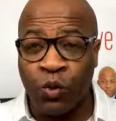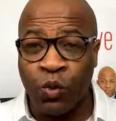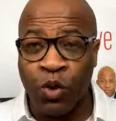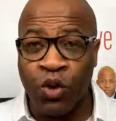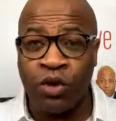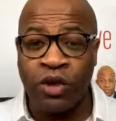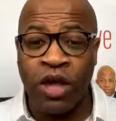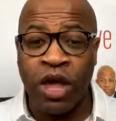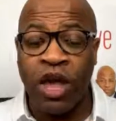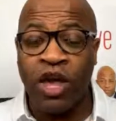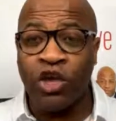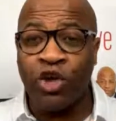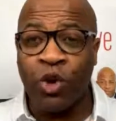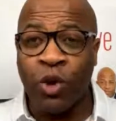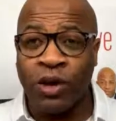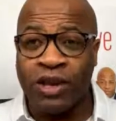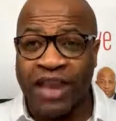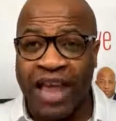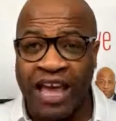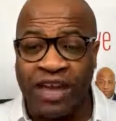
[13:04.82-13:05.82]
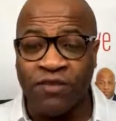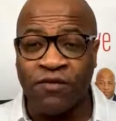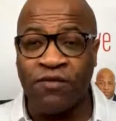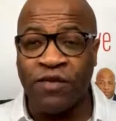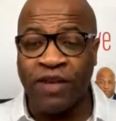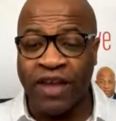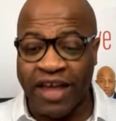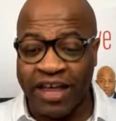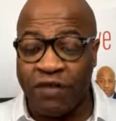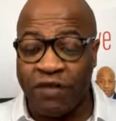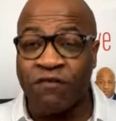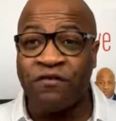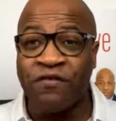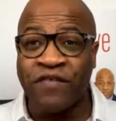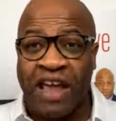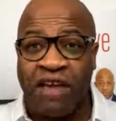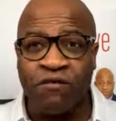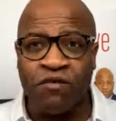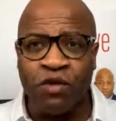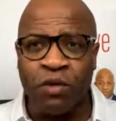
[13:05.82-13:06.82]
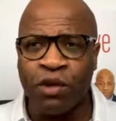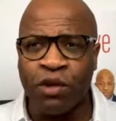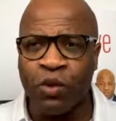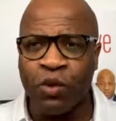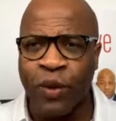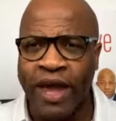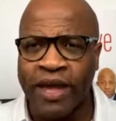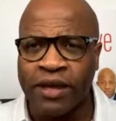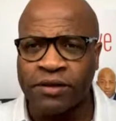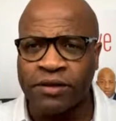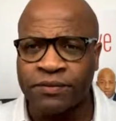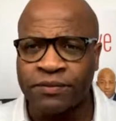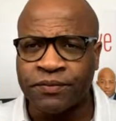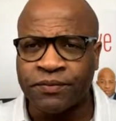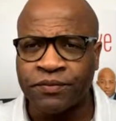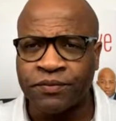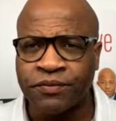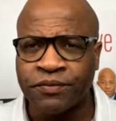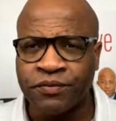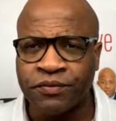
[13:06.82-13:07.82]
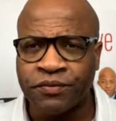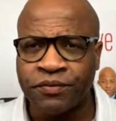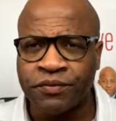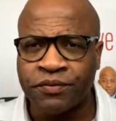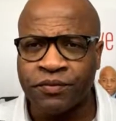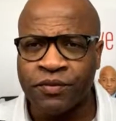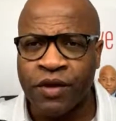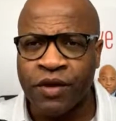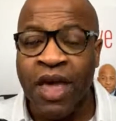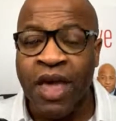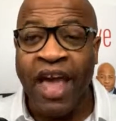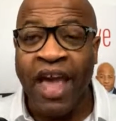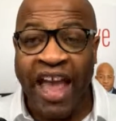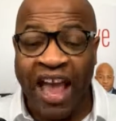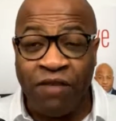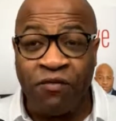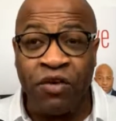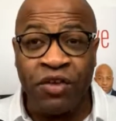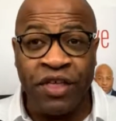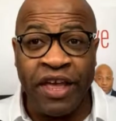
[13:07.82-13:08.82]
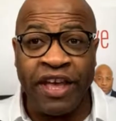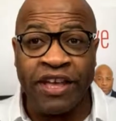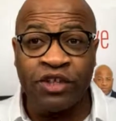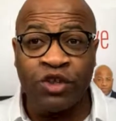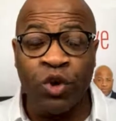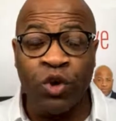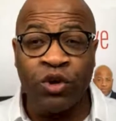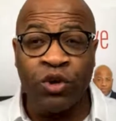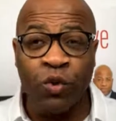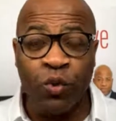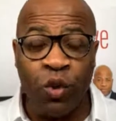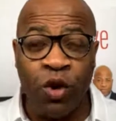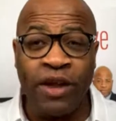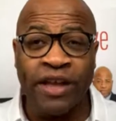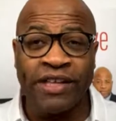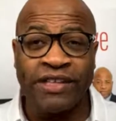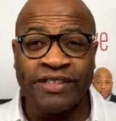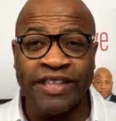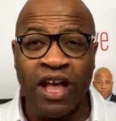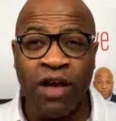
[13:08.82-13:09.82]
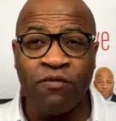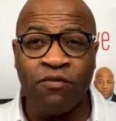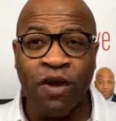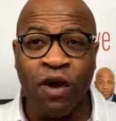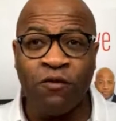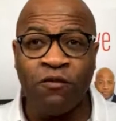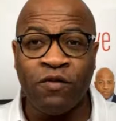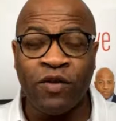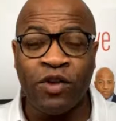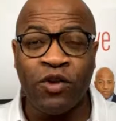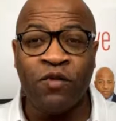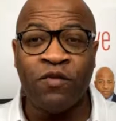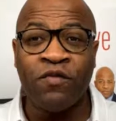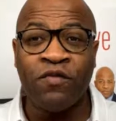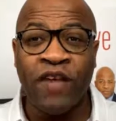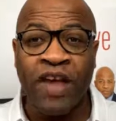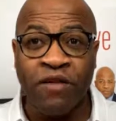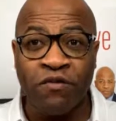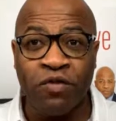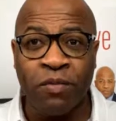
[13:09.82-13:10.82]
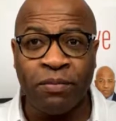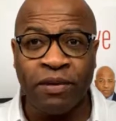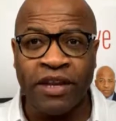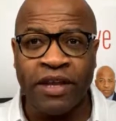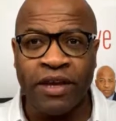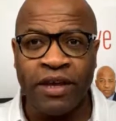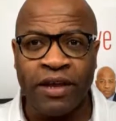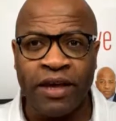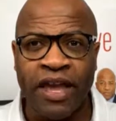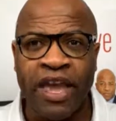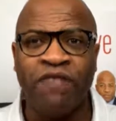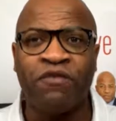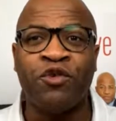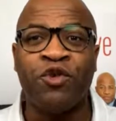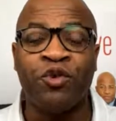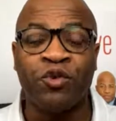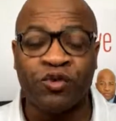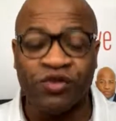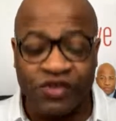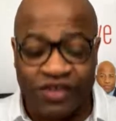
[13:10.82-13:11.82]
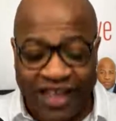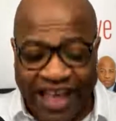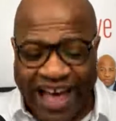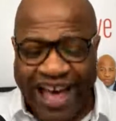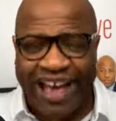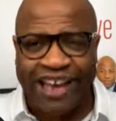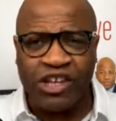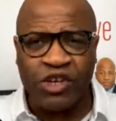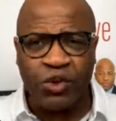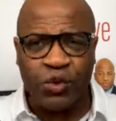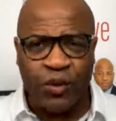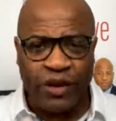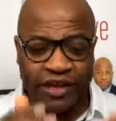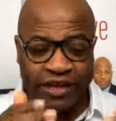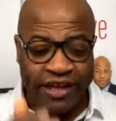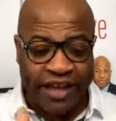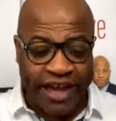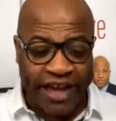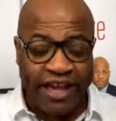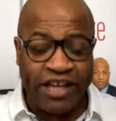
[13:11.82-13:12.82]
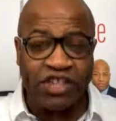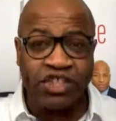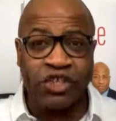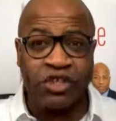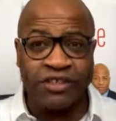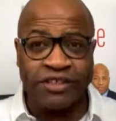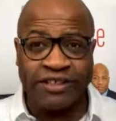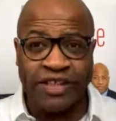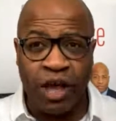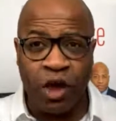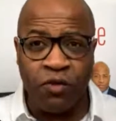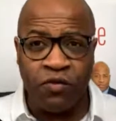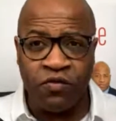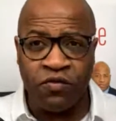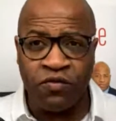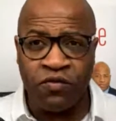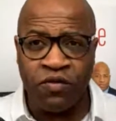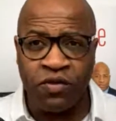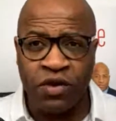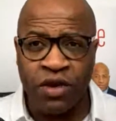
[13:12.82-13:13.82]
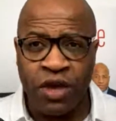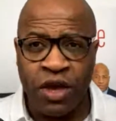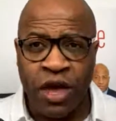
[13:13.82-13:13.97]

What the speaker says: work your life in a favorable way. Everything is going to work itself out for you favorably if you start to engage yourself